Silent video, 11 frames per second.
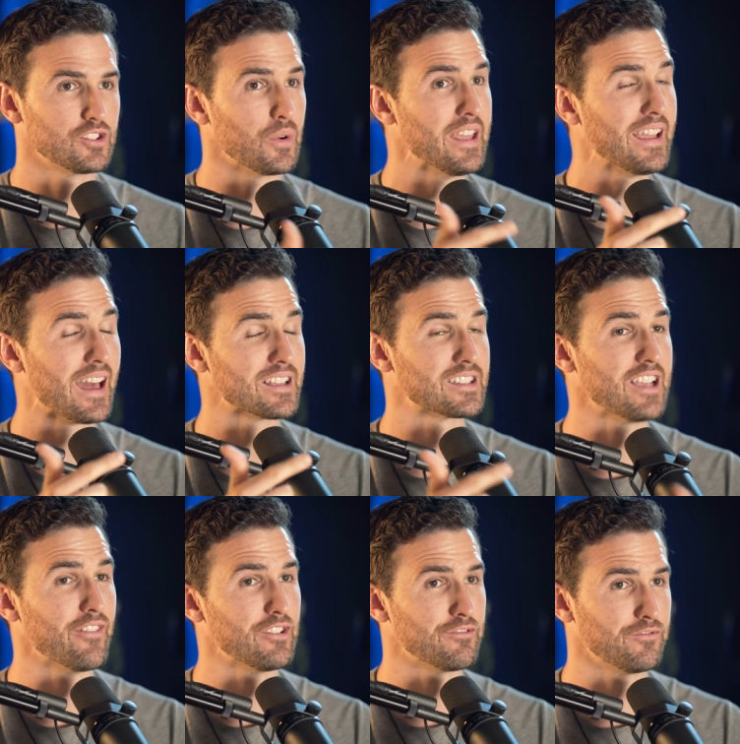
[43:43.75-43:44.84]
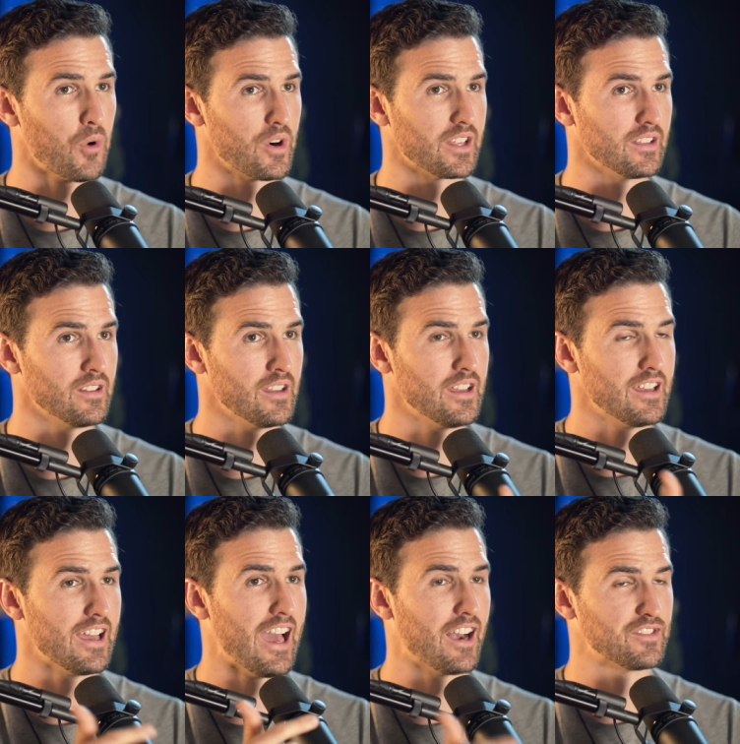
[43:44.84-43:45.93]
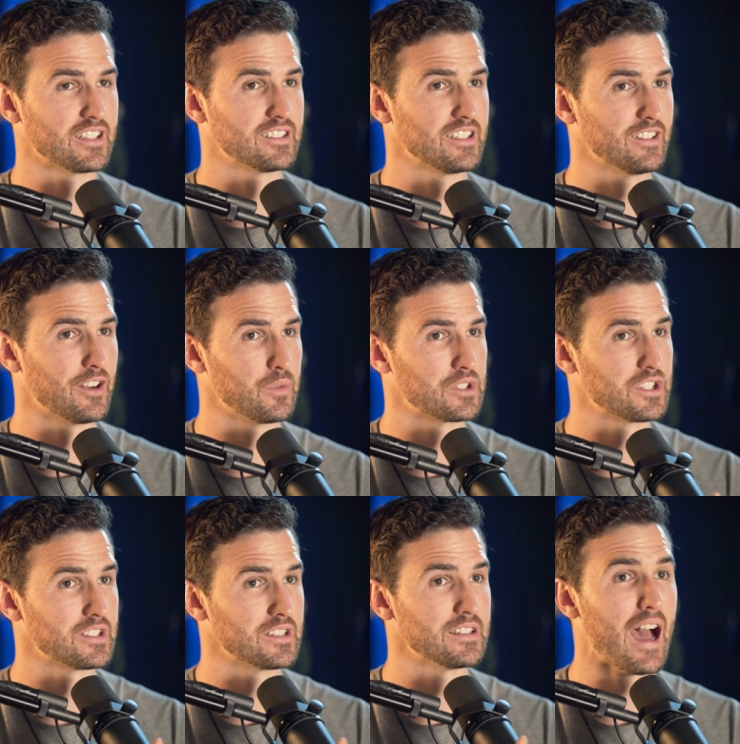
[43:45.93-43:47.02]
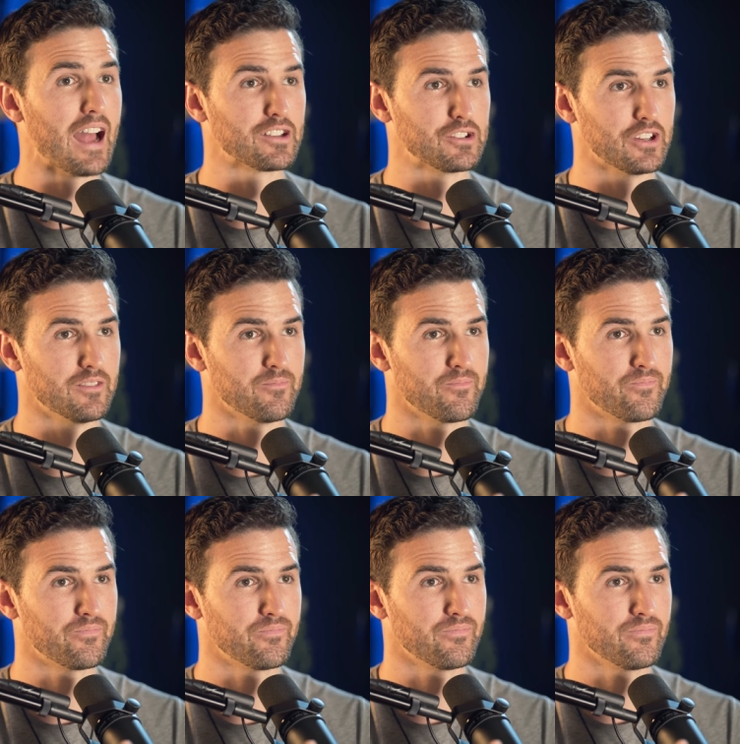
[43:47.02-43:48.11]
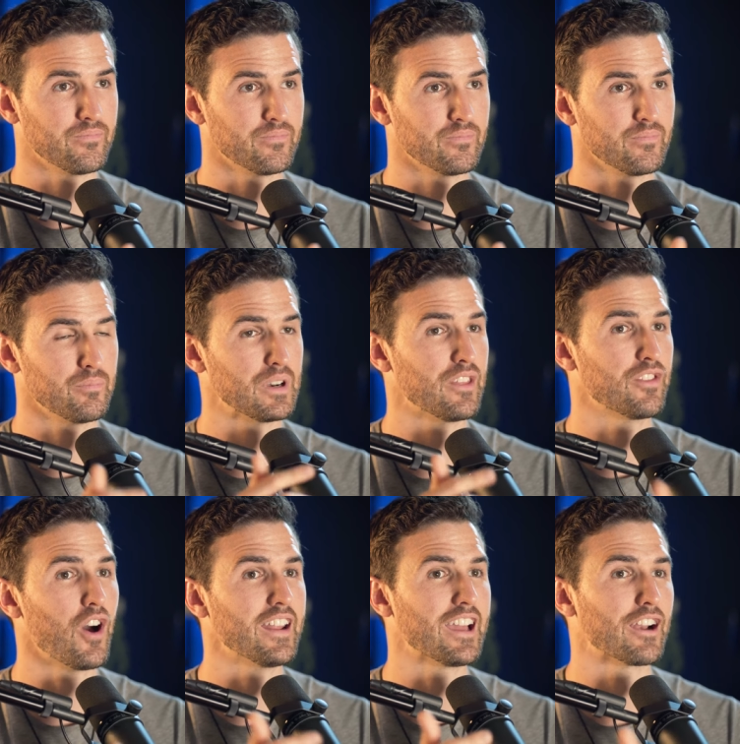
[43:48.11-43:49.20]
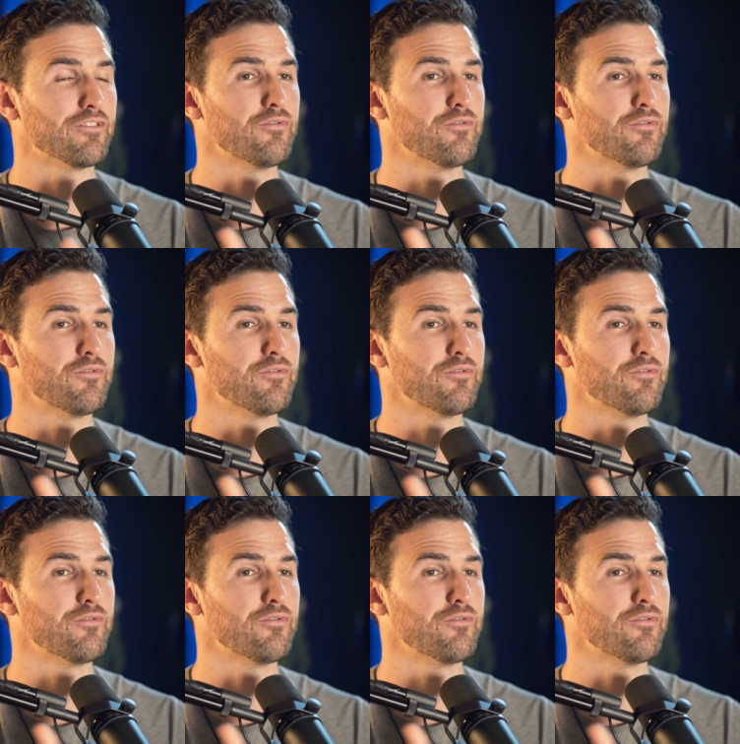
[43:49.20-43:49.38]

So he got a 740 out of 1600, which is not good. But he thought he got a